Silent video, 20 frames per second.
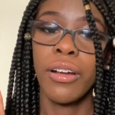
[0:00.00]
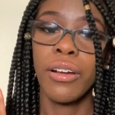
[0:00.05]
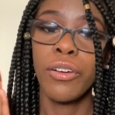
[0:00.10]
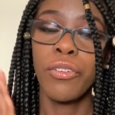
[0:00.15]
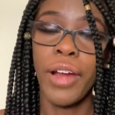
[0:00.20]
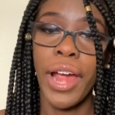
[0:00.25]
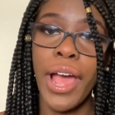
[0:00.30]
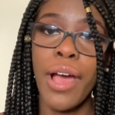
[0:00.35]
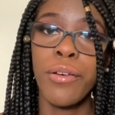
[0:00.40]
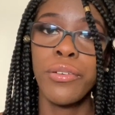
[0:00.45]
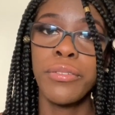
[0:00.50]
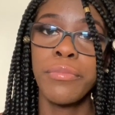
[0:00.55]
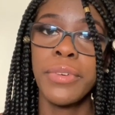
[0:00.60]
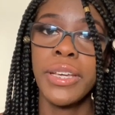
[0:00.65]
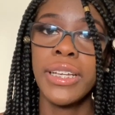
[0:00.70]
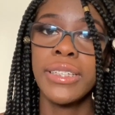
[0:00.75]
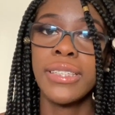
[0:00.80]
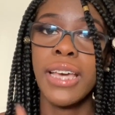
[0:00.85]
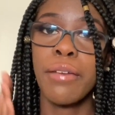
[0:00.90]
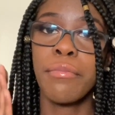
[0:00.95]
ground
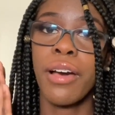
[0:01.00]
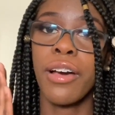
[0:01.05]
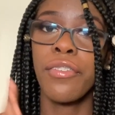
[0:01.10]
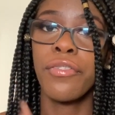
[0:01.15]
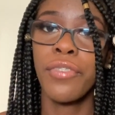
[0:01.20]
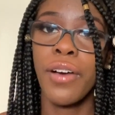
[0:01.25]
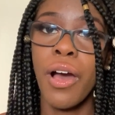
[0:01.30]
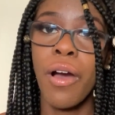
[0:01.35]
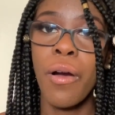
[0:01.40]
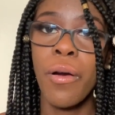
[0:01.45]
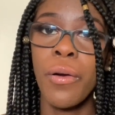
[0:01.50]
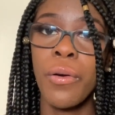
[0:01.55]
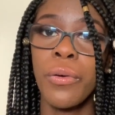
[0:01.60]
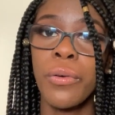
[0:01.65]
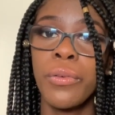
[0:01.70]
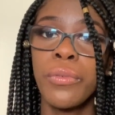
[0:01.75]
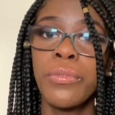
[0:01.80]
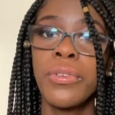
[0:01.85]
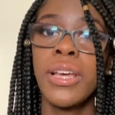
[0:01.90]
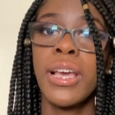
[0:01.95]
me, take my
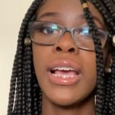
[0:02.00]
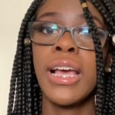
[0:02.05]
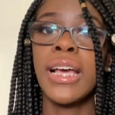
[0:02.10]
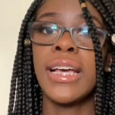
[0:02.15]
phone,